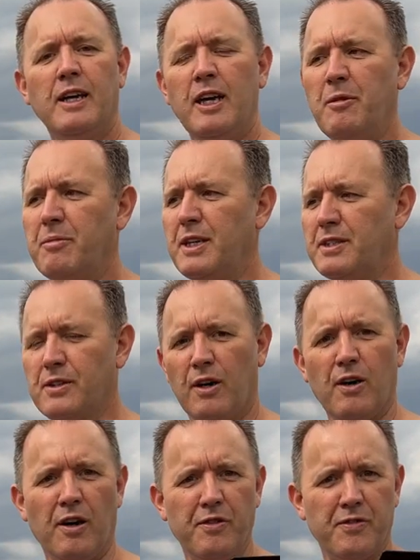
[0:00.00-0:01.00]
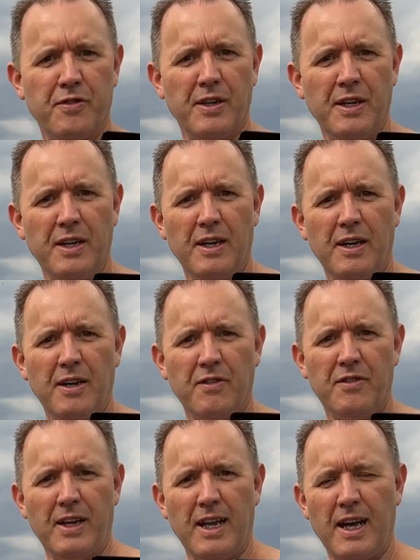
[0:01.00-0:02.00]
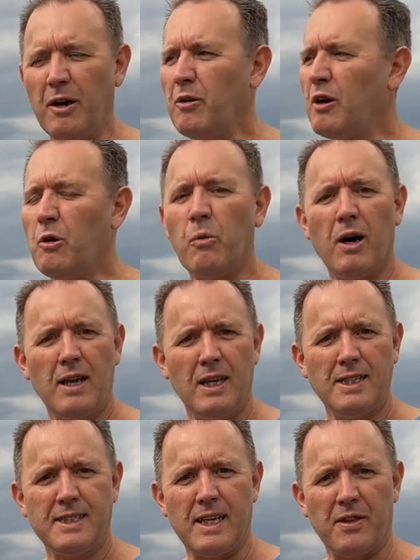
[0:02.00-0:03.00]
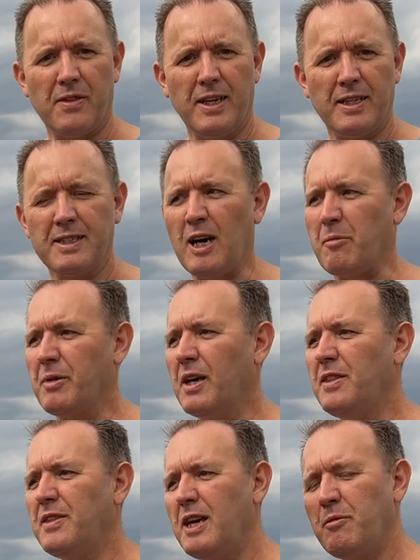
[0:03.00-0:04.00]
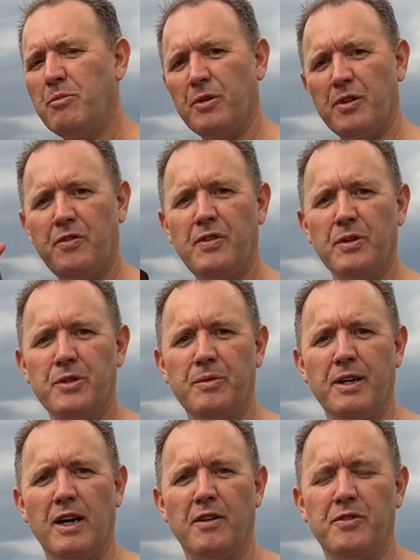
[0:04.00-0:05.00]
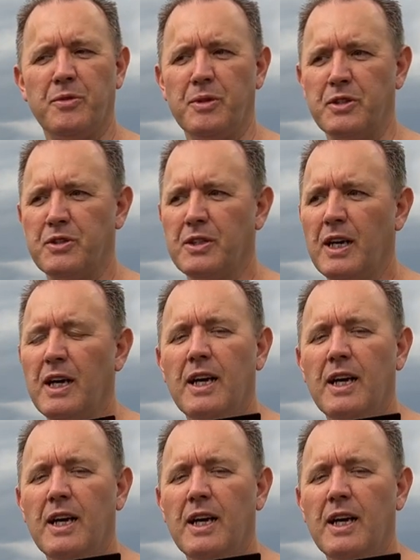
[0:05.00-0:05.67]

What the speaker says: keep this off for now while I set things up, and then put the filter in afterwards.